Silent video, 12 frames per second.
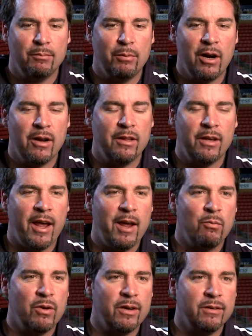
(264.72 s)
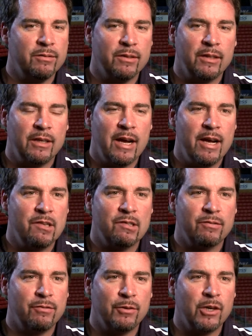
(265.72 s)
part of the game where the
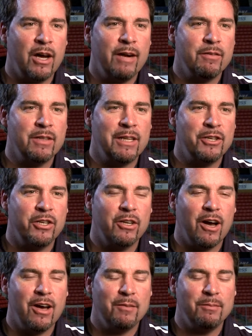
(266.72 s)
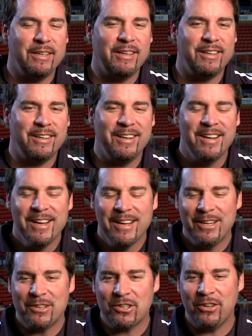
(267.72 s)
guys forgot everything that you taught them.
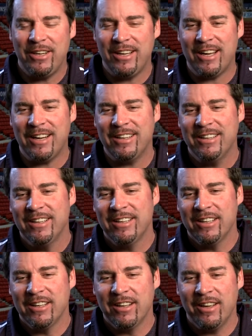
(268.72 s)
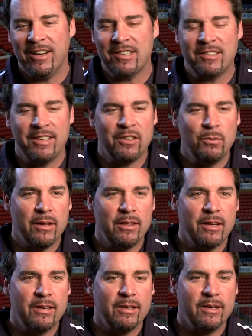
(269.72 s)
And so you gotta stick
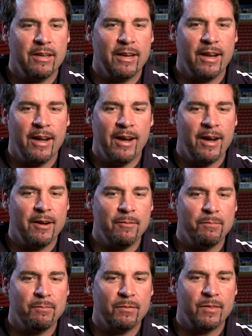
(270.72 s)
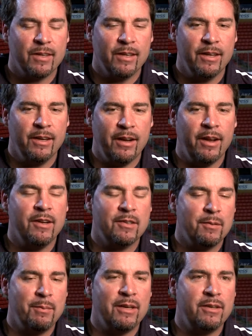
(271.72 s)
with it. It
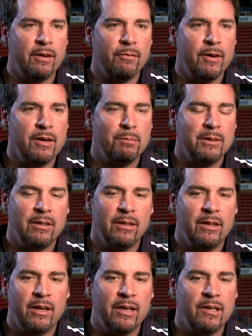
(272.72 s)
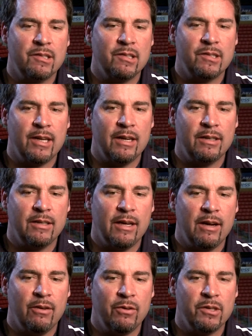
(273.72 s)
is a bit different, but the thing is
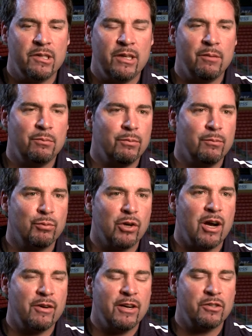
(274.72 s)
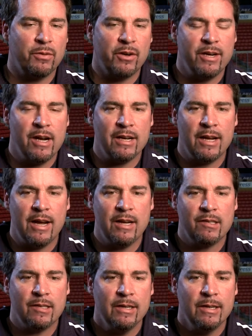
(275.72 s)
that we're seeing progress with our young
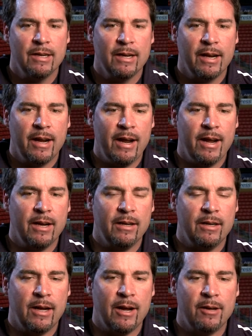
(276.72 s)
guys. And,